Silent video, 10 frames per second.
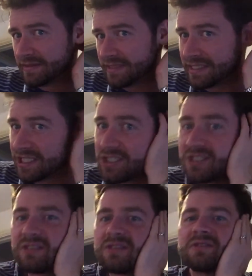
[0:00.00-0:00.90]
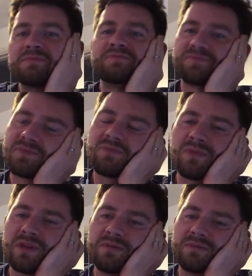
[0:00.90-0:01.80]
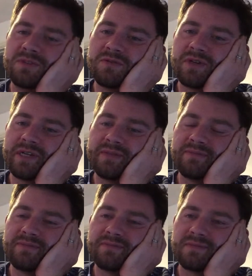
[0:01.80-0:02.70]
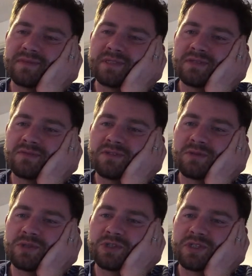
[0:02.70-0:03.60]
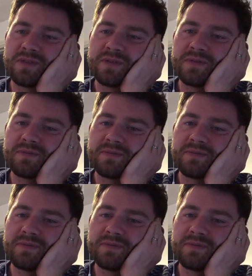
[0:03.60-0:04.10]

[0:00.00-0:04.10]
decisions. You're right. And so I shan't.